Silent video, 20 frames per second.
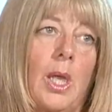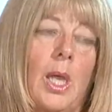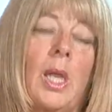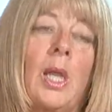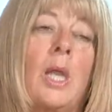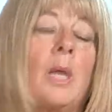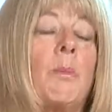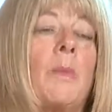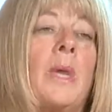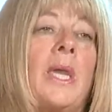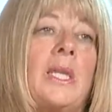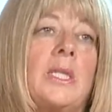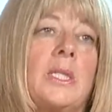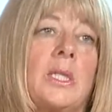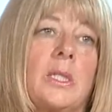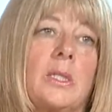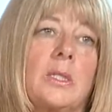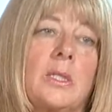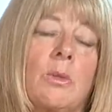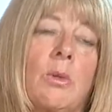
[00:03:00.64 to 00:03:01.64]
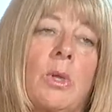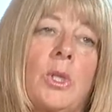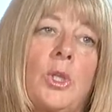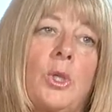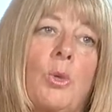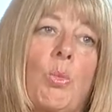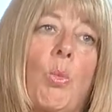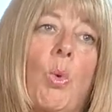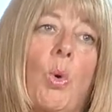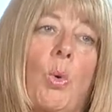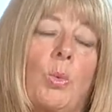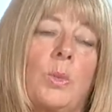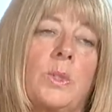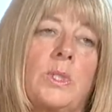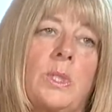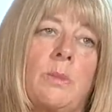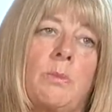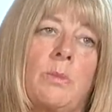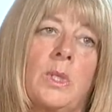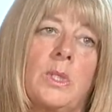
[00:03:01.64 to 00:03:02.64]
and I made it, so I knew what
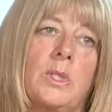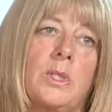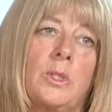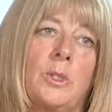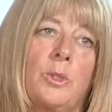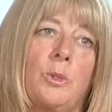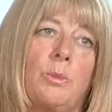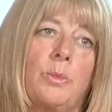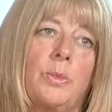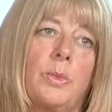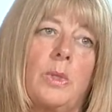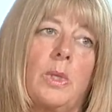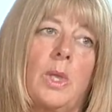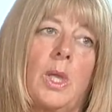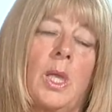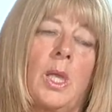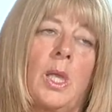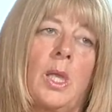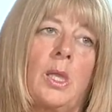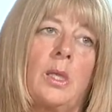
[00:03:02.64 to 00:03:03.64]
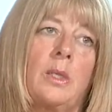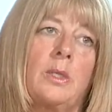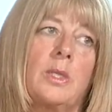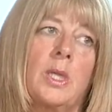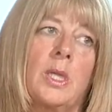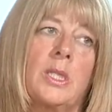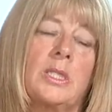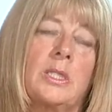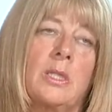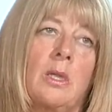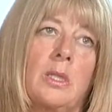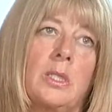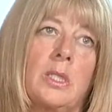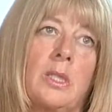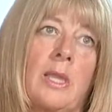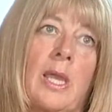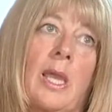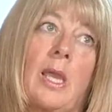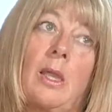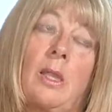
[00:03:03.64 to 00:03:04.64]
was in my soup. And I
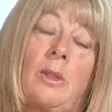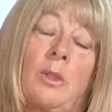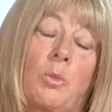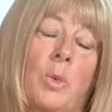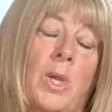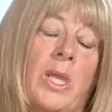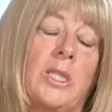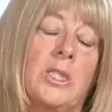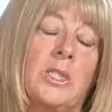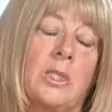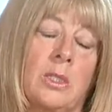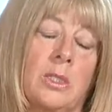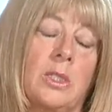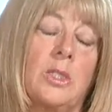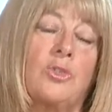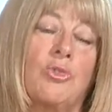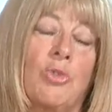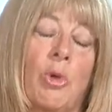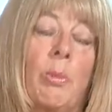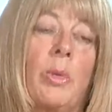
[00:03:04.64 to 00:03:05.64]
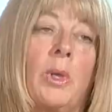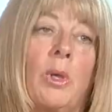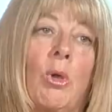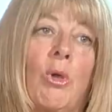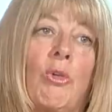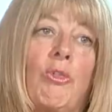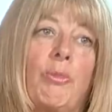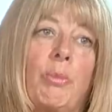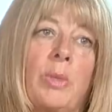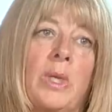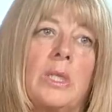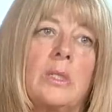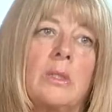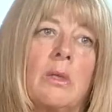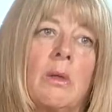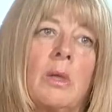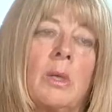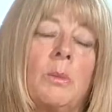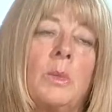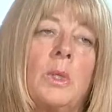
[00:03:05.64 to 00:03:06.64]
started that, and the weight started dropping off big
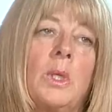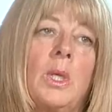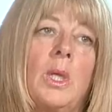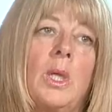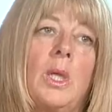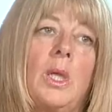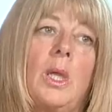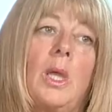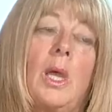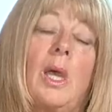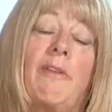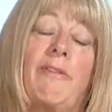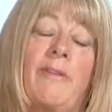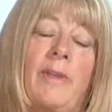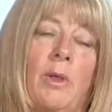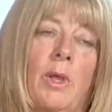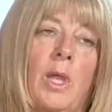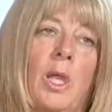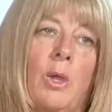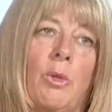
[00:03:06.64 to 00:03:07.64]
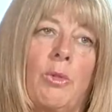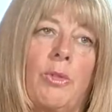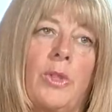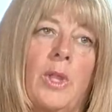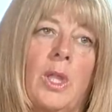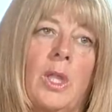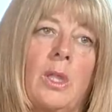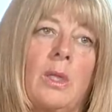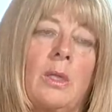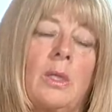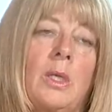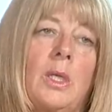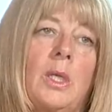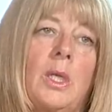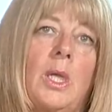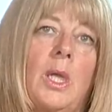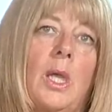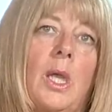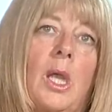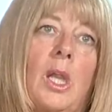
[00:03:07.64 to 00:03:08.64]
time. I felt healthier.
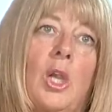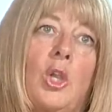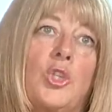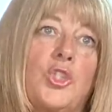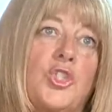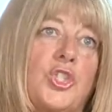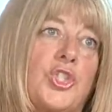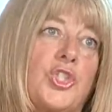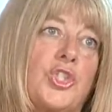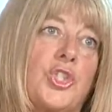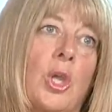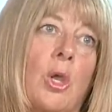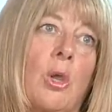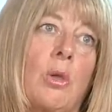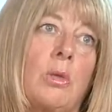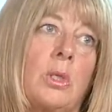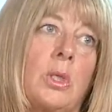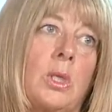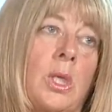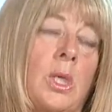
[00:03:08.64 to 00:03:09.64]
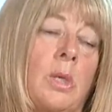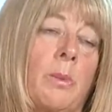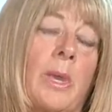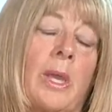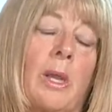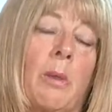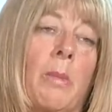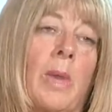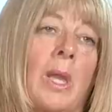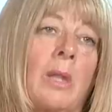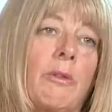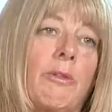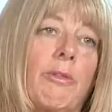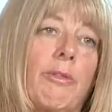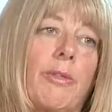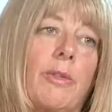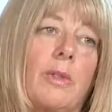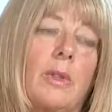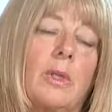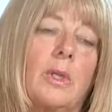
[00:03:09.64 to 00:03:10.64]
I lost 1 stone in about a
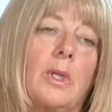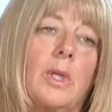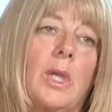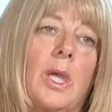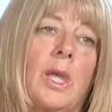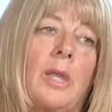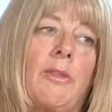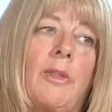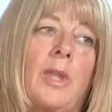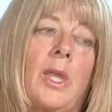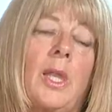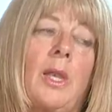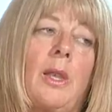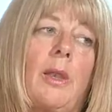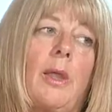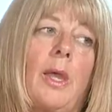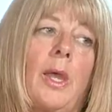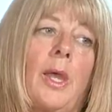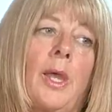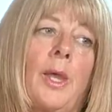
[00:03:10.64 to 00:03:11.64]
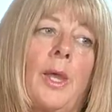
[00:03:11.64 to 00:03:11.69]
month, and then